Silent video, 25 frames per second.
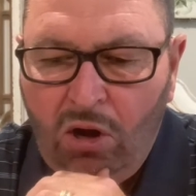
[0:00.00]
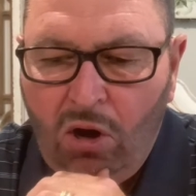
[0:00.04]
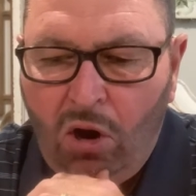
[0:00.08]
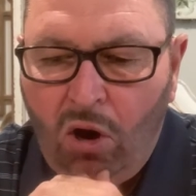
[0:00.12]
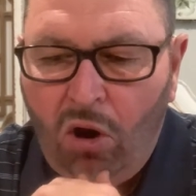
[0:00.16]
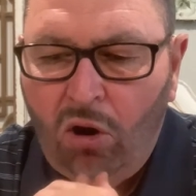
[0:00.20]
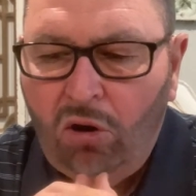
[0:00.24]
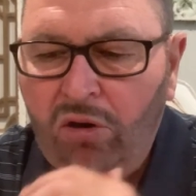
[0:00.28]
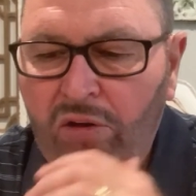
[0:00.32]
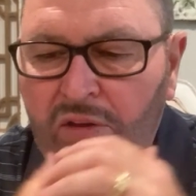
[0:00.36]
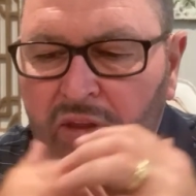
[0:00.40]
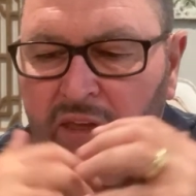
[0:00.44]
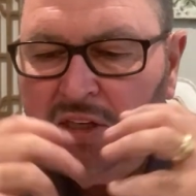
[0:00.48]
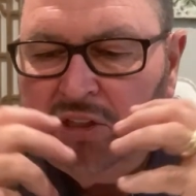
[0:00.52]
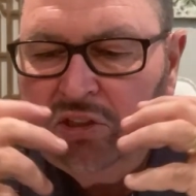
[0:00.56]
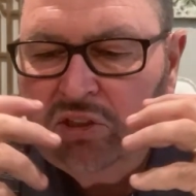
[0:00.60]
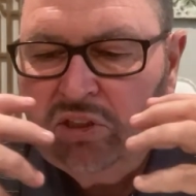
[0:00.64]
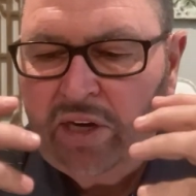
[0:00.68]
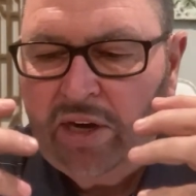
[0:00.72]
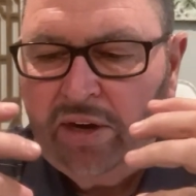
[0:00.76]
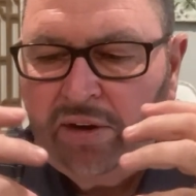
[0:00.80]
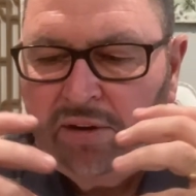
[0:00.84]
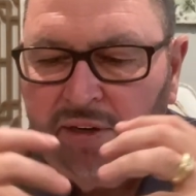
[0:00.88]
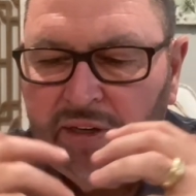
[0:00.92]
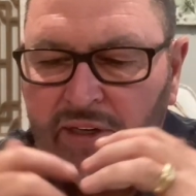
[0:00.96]
All of these
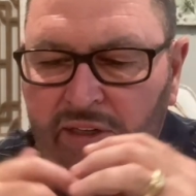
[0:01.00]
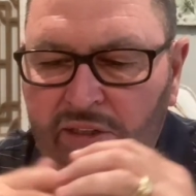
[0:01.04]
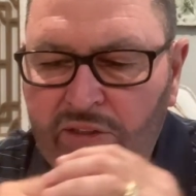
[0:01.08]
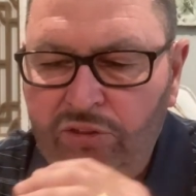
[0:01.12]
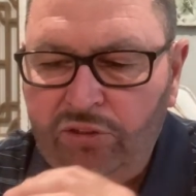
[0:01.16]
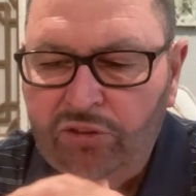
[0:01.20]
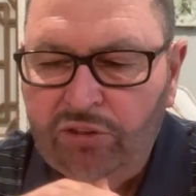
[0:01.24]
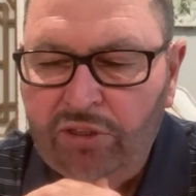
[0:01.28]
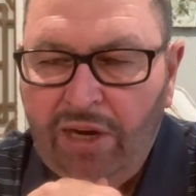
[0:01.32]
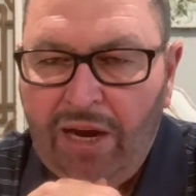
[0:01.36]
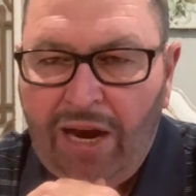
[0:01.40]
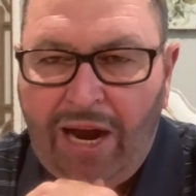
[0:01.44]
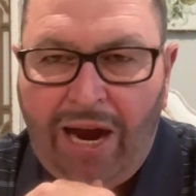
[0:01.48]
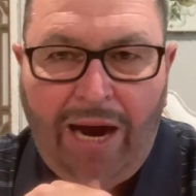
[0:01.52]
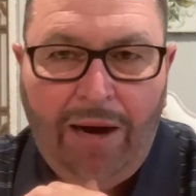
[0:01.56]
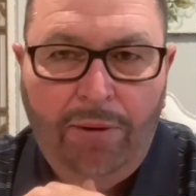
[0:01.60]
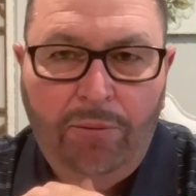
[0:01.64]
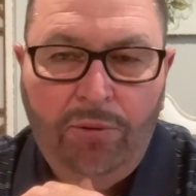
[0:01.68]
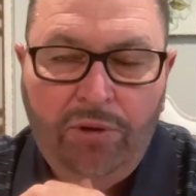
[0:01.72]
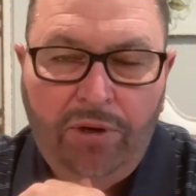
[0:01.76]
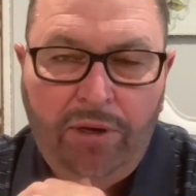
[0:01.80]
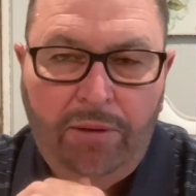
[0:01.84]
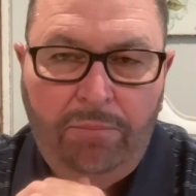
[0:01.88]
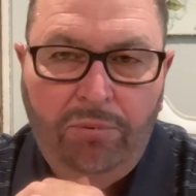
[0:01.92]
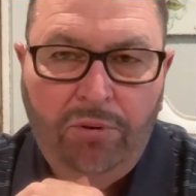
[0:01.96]
areas, I
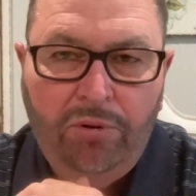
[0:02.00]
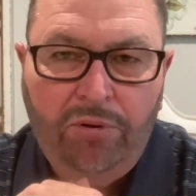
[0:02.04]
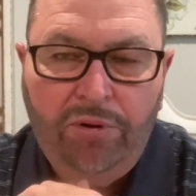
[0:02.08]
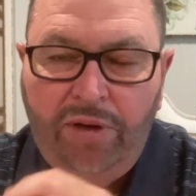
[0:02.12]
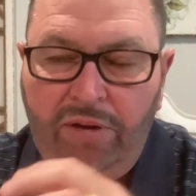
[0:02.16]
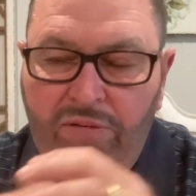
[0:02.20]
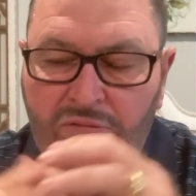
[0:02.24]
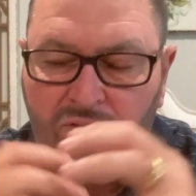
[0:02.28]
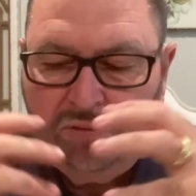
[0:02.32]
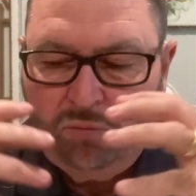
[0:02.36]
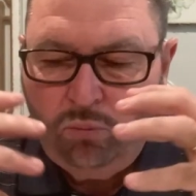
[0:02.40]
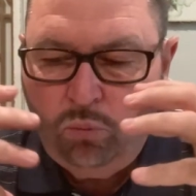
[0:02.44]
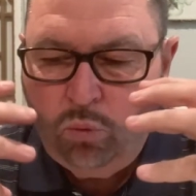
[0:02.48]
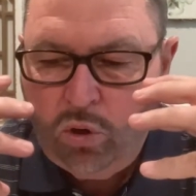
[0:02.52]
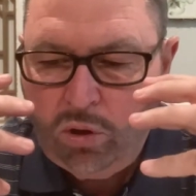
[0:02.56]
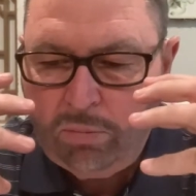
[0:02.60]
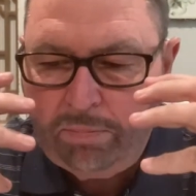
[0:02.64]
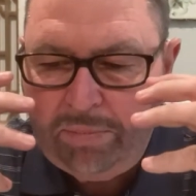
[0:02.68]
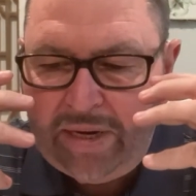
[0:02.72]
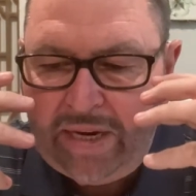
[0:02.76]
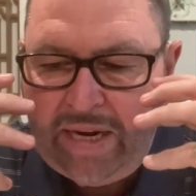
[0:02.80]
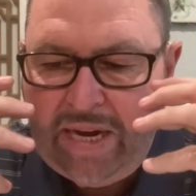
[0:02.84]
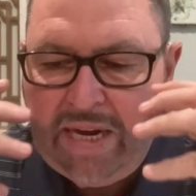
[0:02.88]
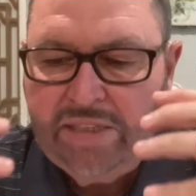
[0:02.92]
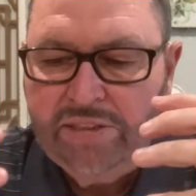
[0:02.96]
really believe, will
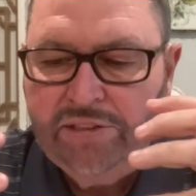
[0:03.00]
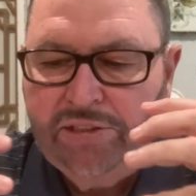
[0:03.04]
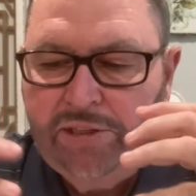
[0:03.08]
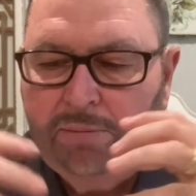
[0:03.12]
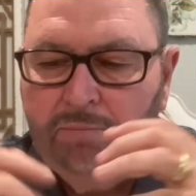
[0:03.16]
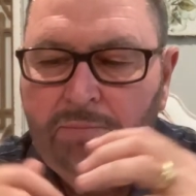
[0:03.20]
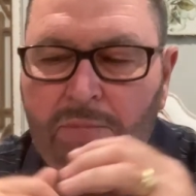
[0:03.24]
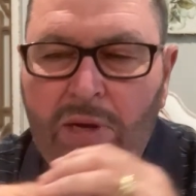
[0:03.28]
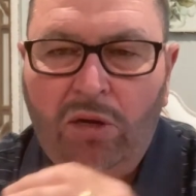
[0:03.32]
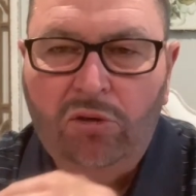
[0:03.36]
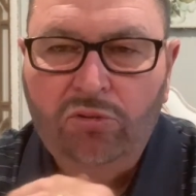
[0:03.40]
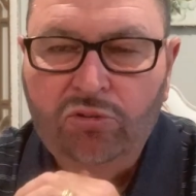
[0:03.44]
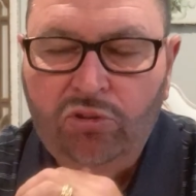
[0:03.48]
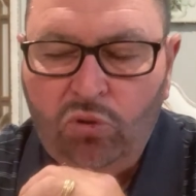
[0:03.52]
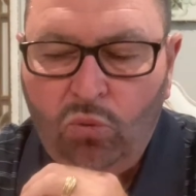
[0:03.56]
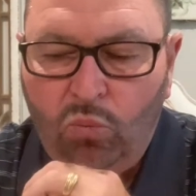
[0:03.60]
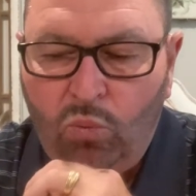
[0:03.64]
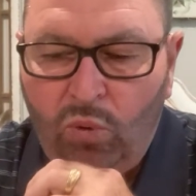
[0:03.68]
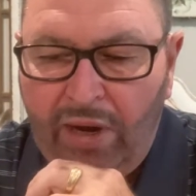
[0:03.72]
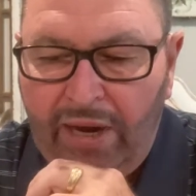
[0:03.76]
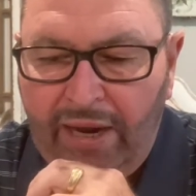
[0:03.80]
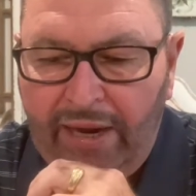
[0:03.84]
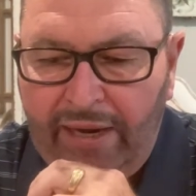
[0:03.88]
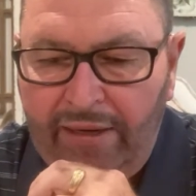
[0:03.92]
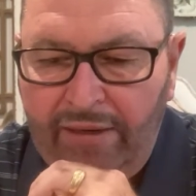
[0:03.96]
begin to melt
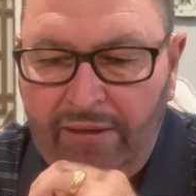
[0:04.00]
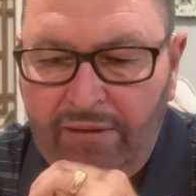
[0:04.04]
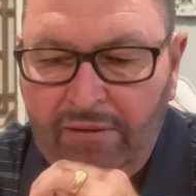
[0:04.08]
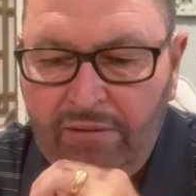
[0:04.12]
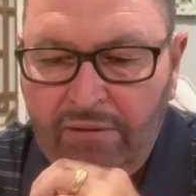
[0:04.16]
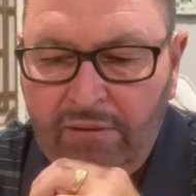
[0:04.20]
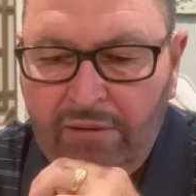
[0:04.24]
away.